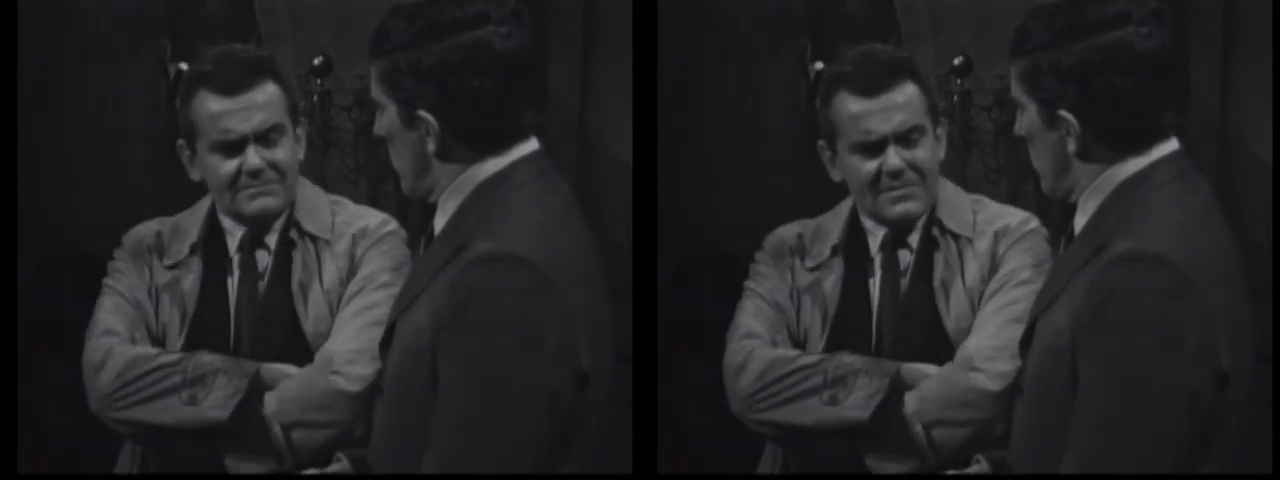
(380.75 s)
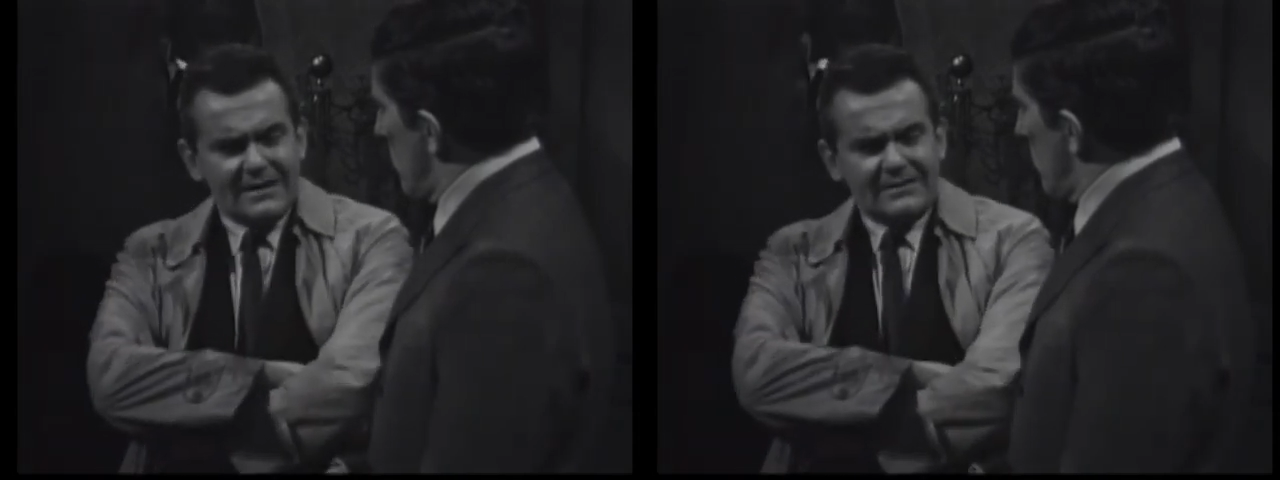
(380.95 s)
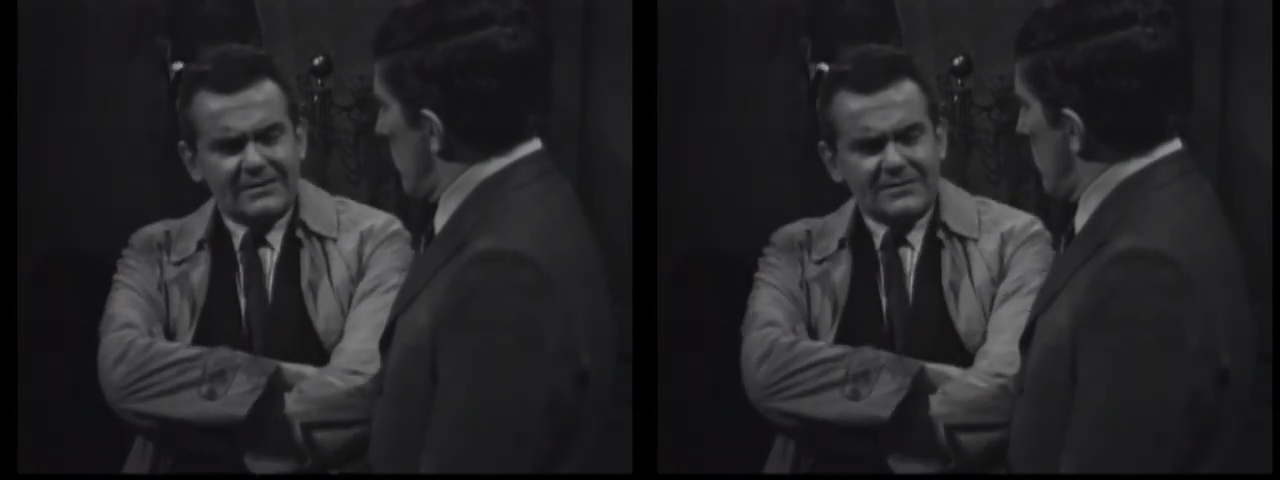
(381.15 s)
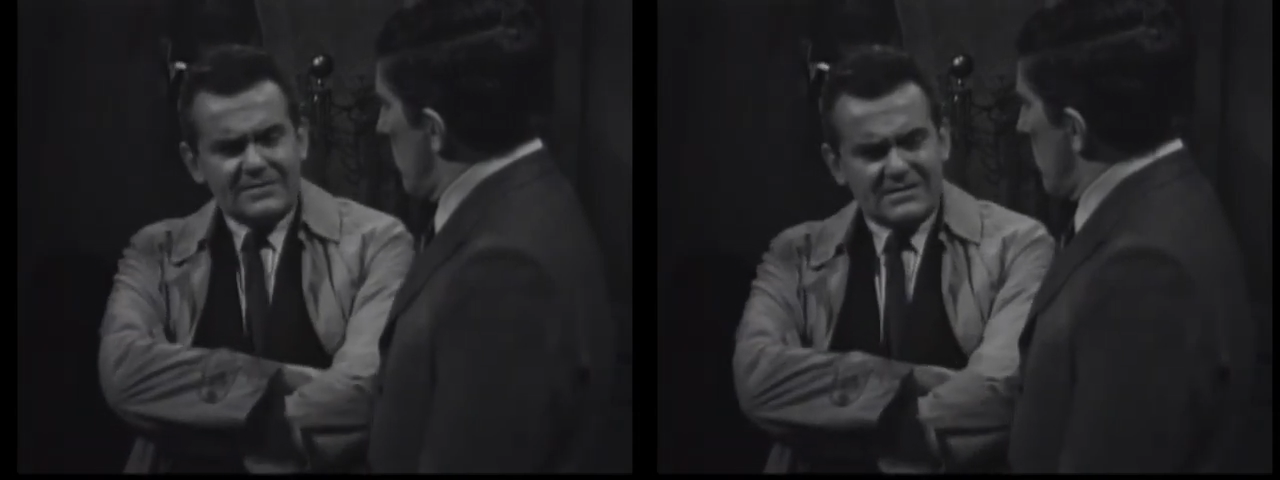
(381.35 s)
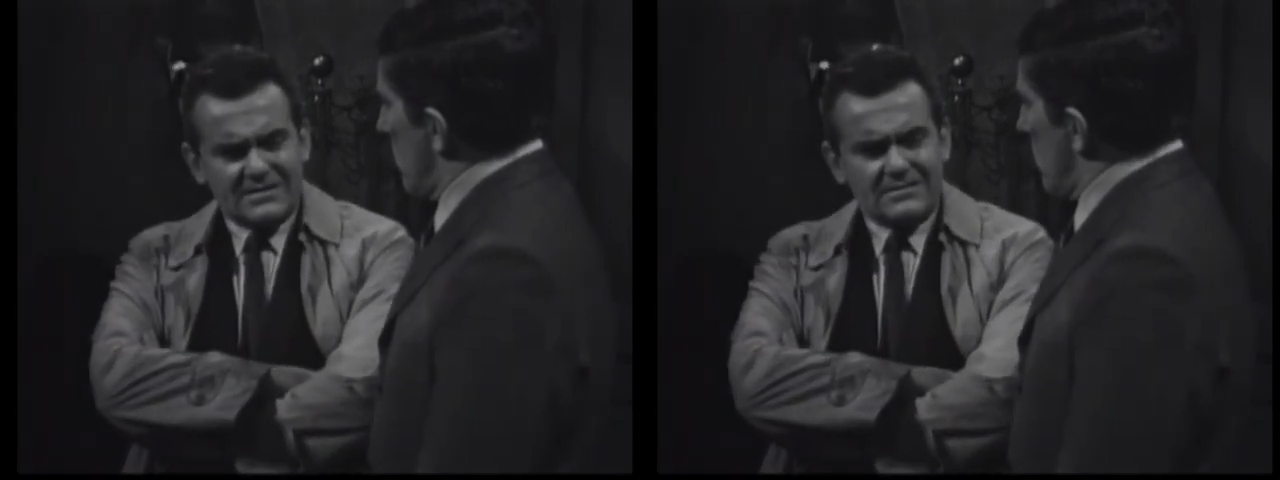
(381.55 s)

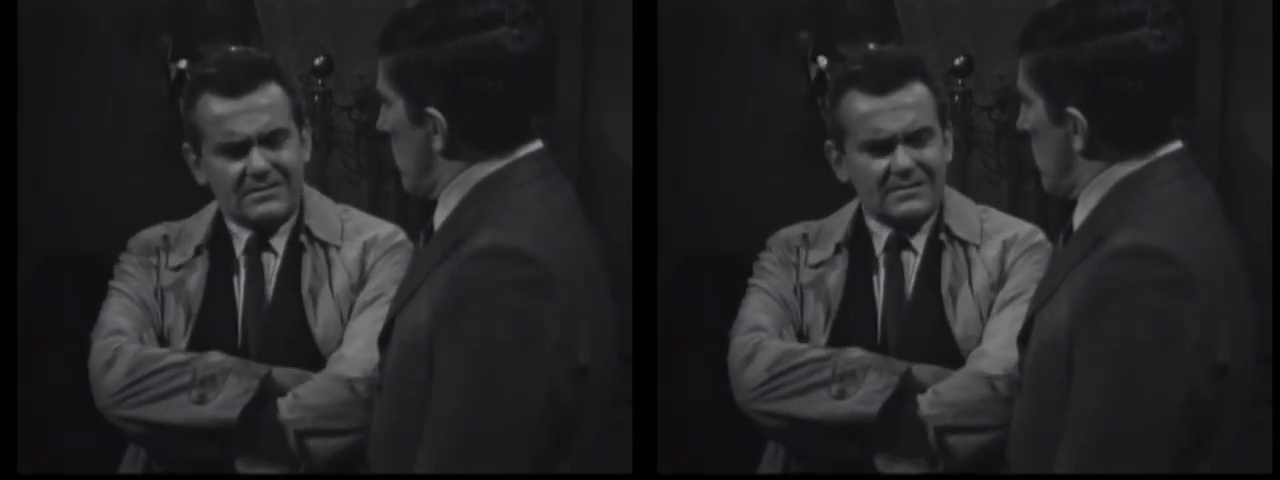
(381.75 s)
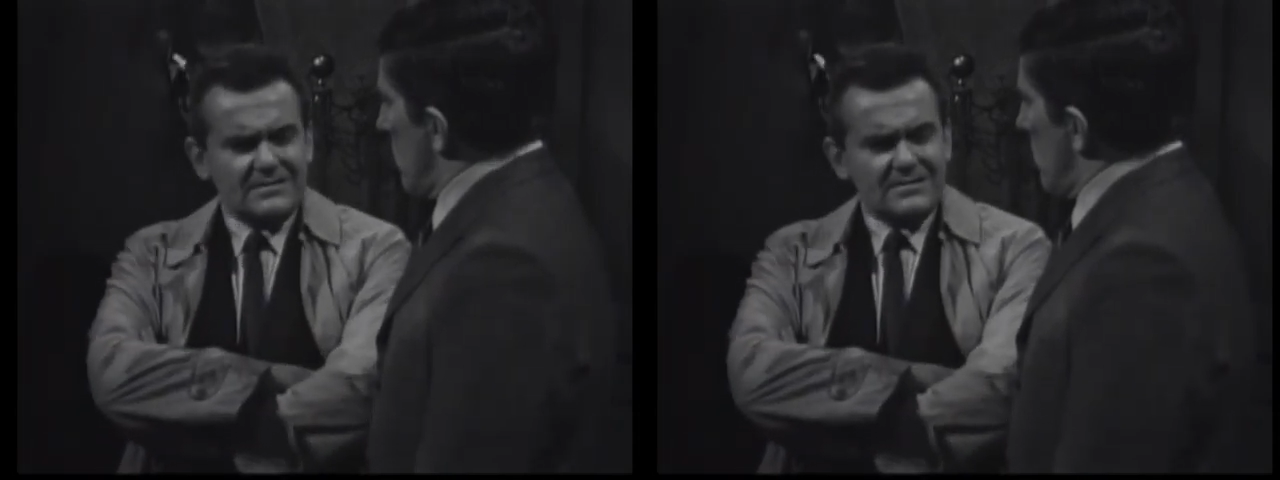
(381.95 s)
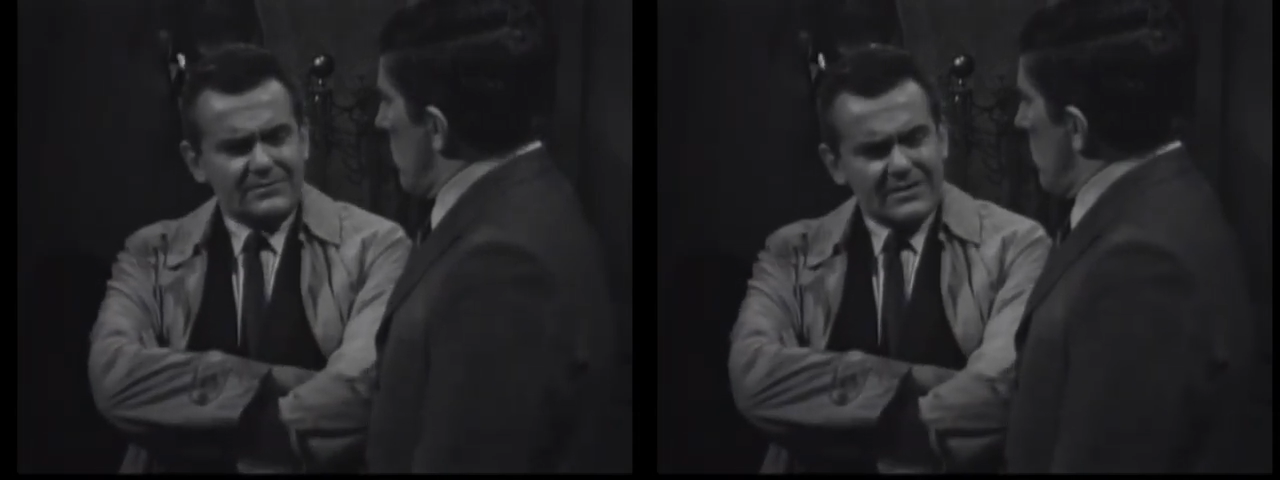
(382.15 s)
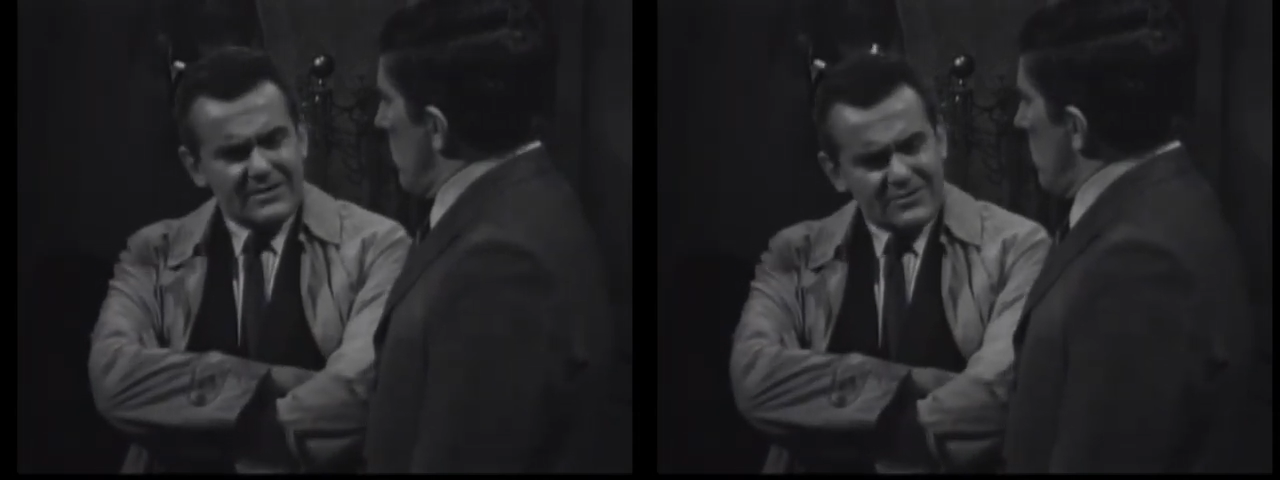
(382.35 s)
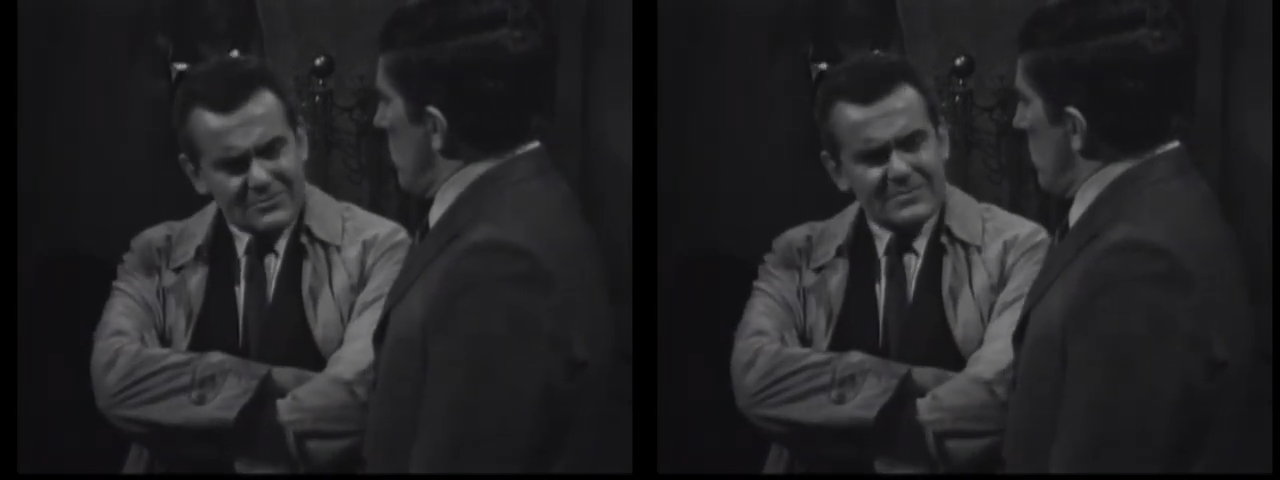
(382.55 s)
magnificence of the
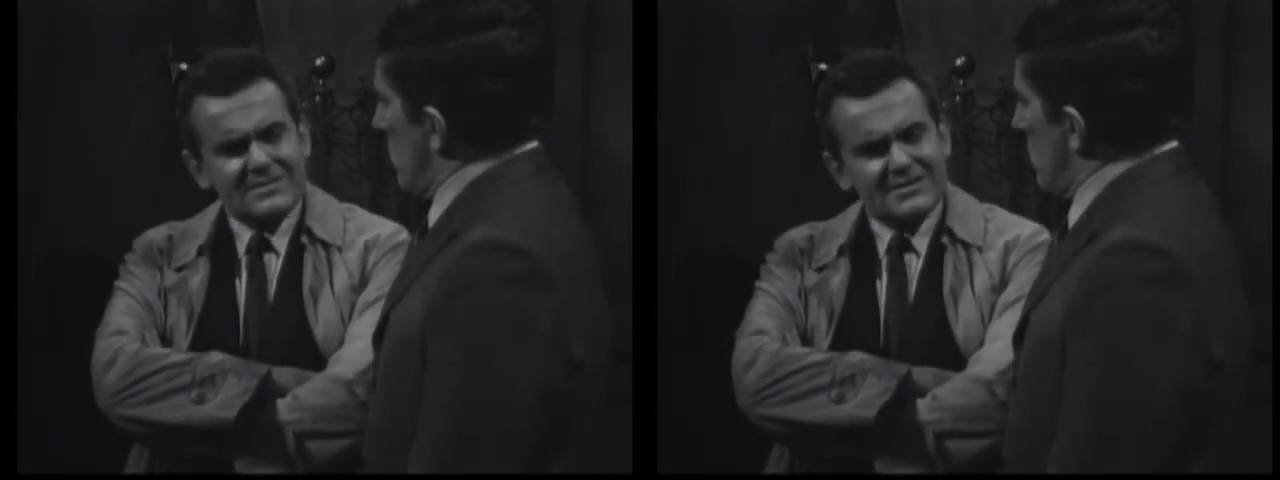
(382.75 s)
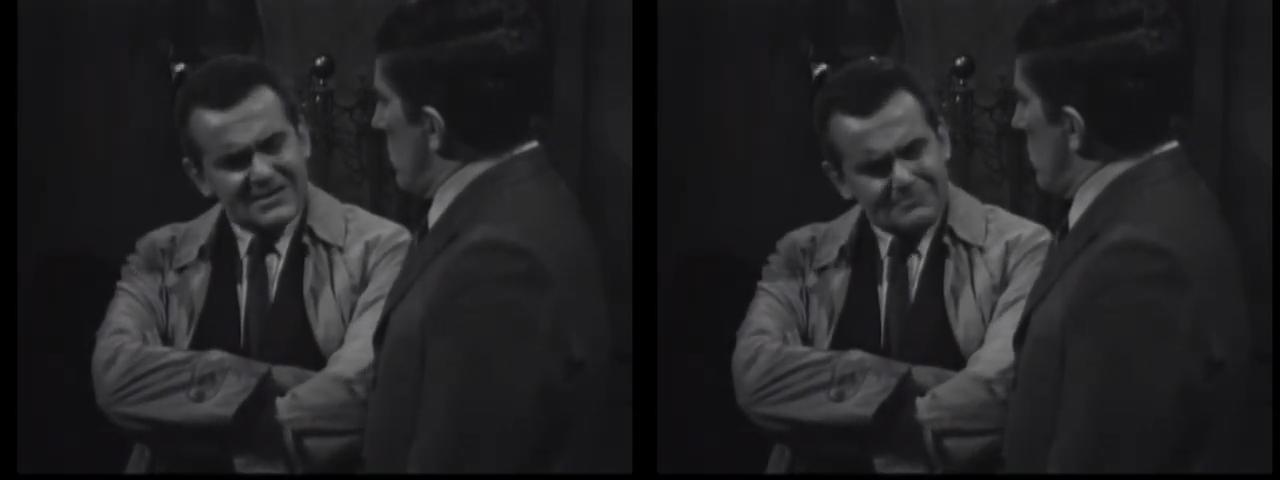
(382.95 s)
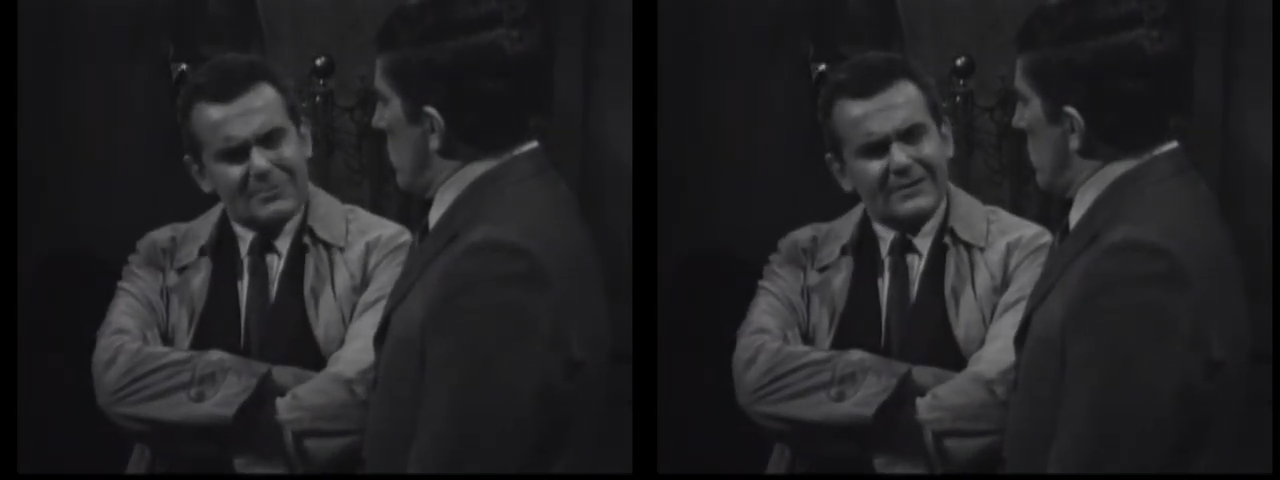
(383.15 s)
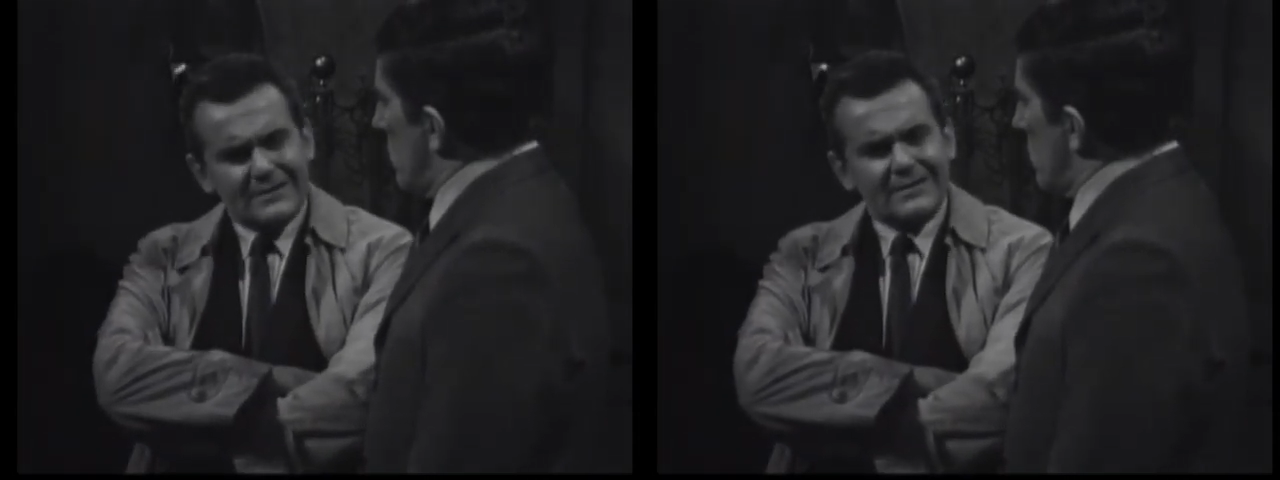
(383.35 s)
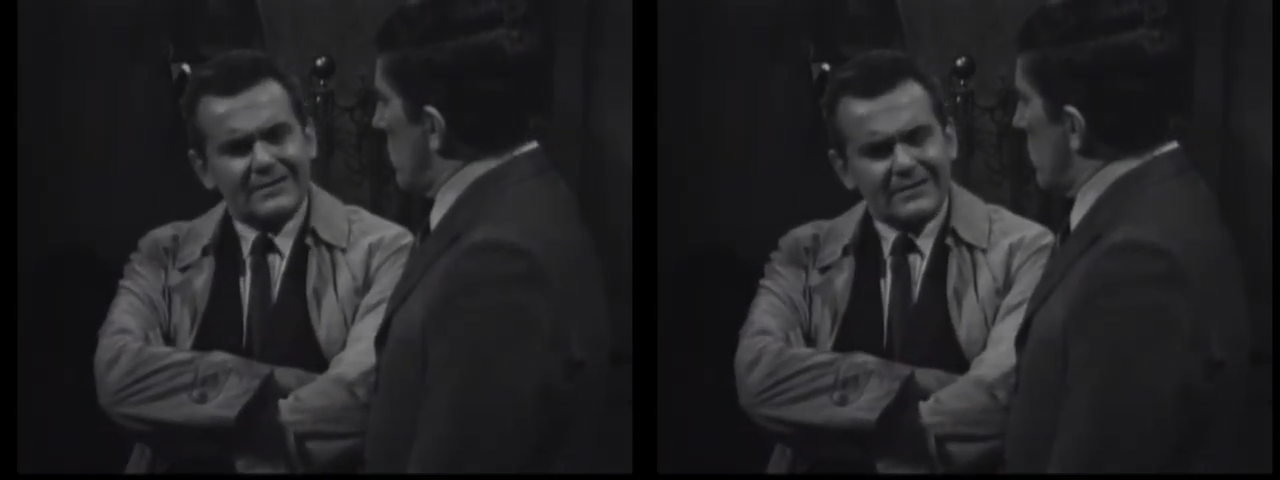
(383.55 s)
human
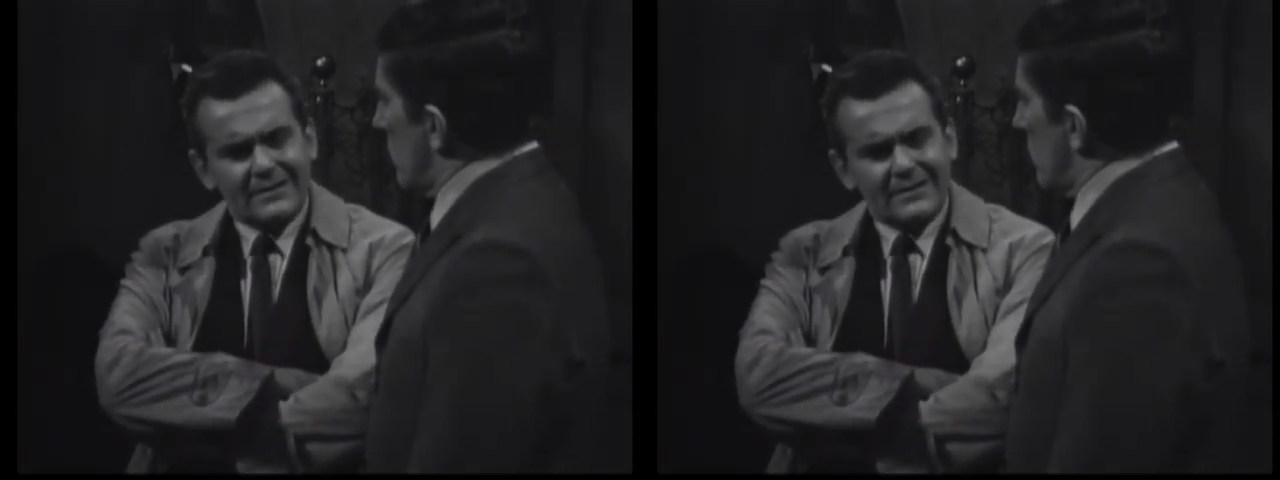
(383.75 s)
spirit.